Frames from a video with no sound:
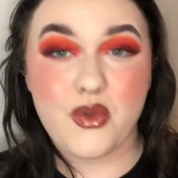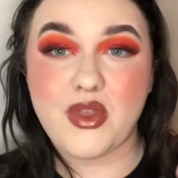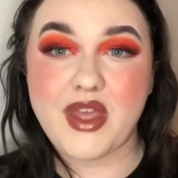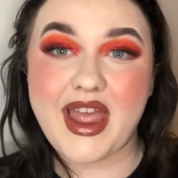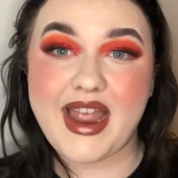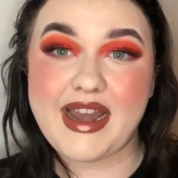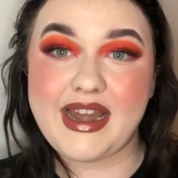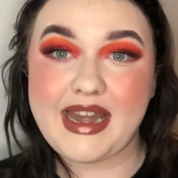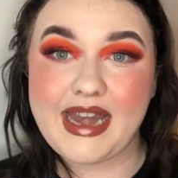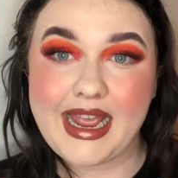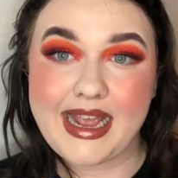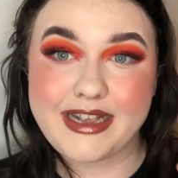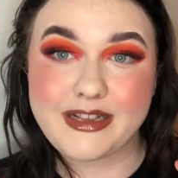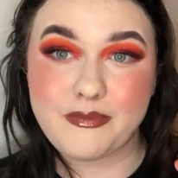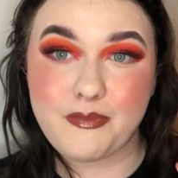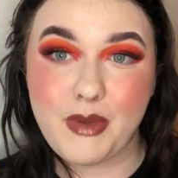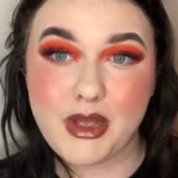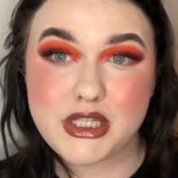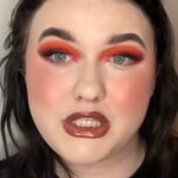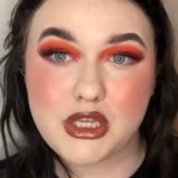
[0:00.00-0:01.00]
a NYX
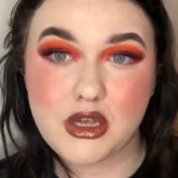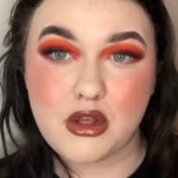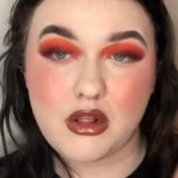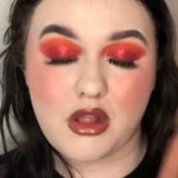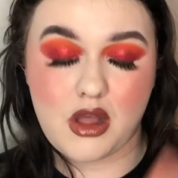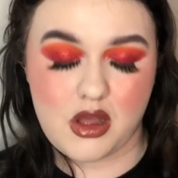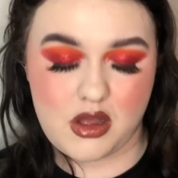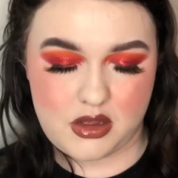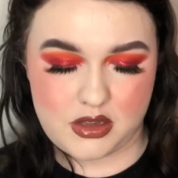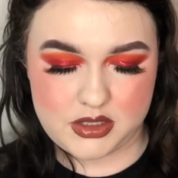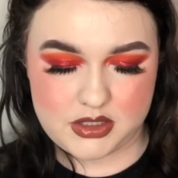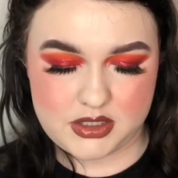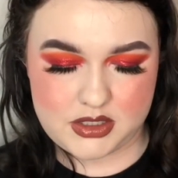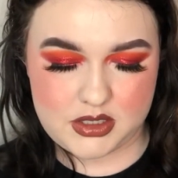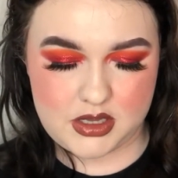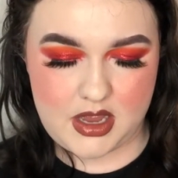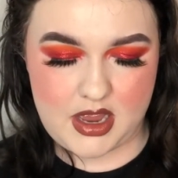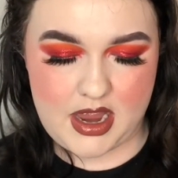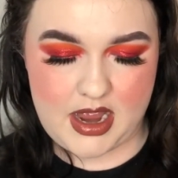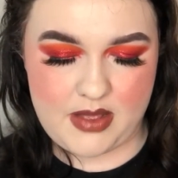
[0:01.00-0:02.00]
Butter Gloss
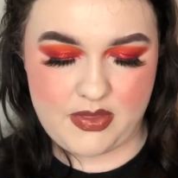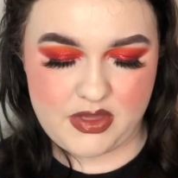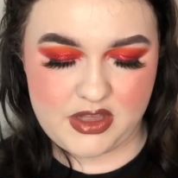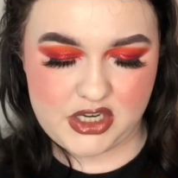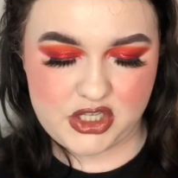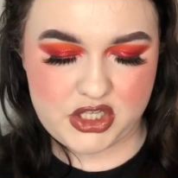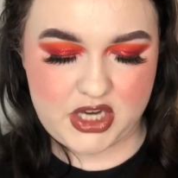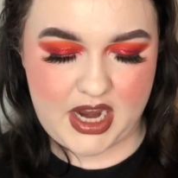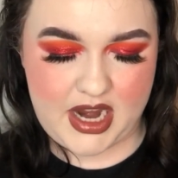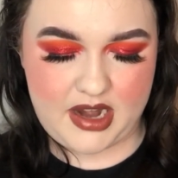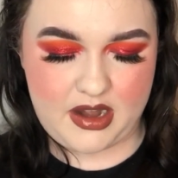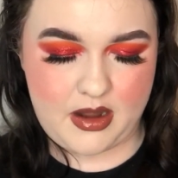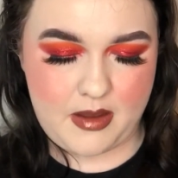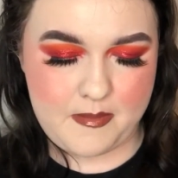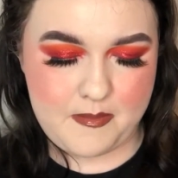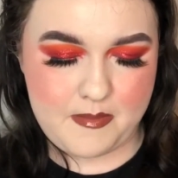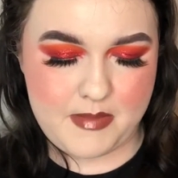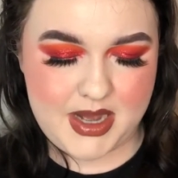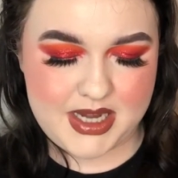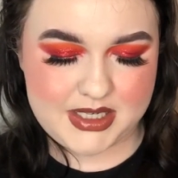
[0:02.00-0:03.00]
in the shade
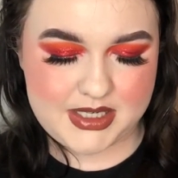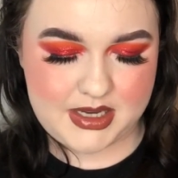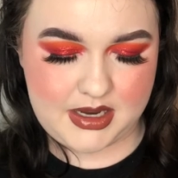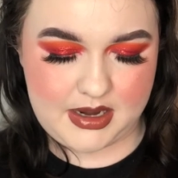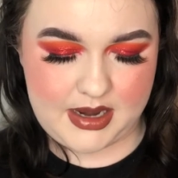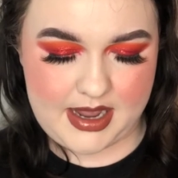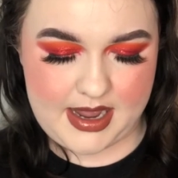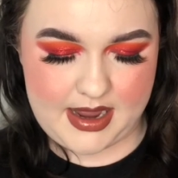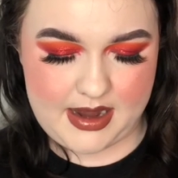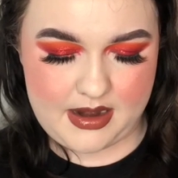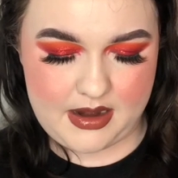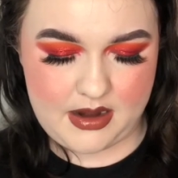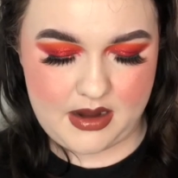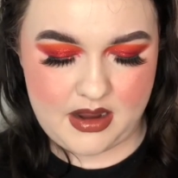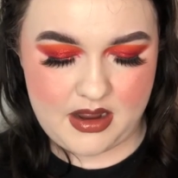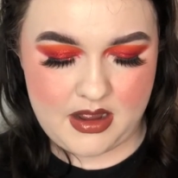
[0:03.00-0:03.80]
Madeline